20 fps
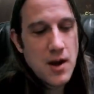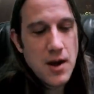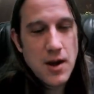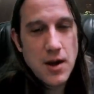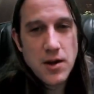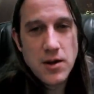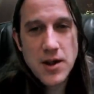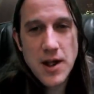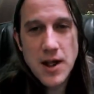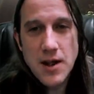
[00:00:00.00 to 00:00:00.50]

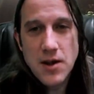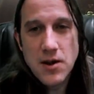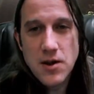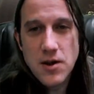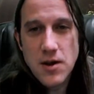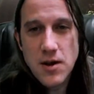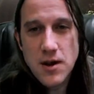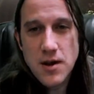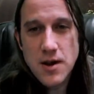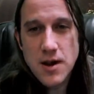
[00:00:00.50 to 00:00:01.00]
It'll take you
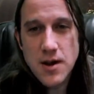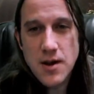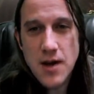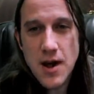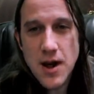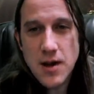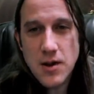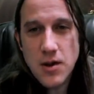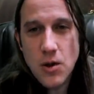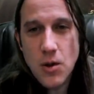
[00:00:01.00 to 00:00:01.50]
to this
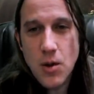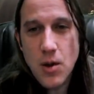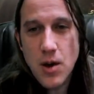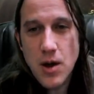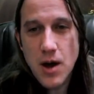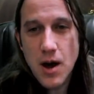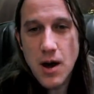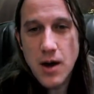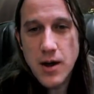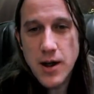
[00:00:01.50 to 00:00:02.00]
exact
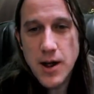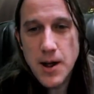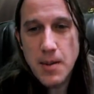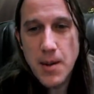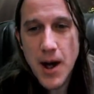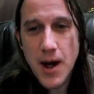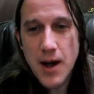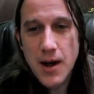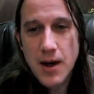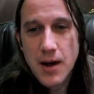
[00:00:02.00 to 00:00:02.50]
quarter on
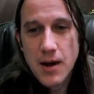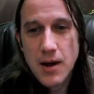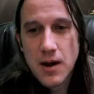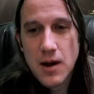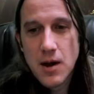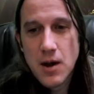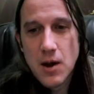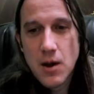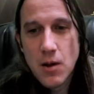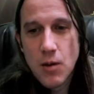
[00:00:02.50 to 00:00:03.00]
eBay.
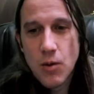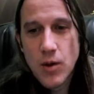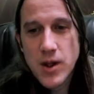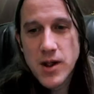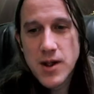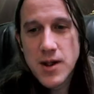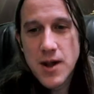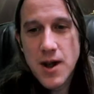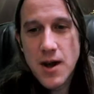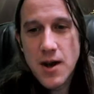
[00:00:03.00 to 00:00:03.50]

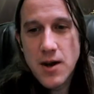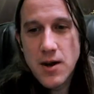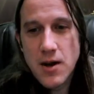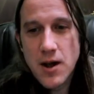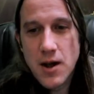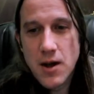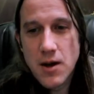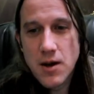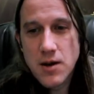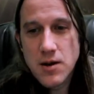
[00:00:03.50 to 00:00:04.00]
Once there, you
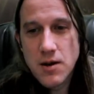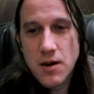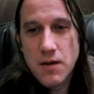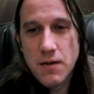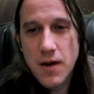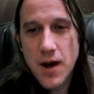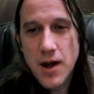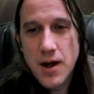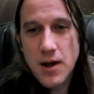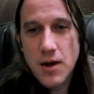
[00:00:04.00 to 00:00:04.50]
can also
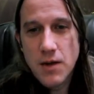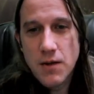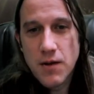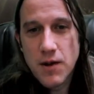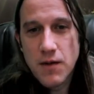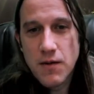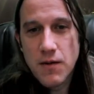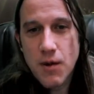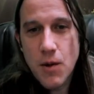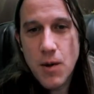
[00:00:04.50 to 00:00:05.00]
find
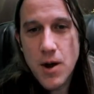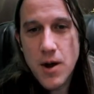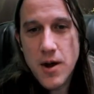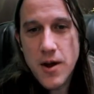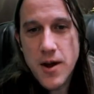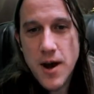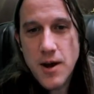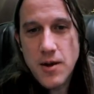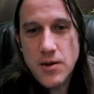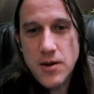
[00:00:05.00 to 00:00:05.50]
over
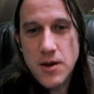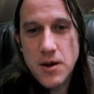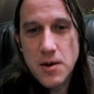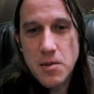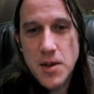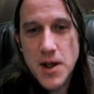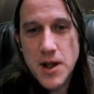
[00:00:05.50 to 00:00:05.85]
4,000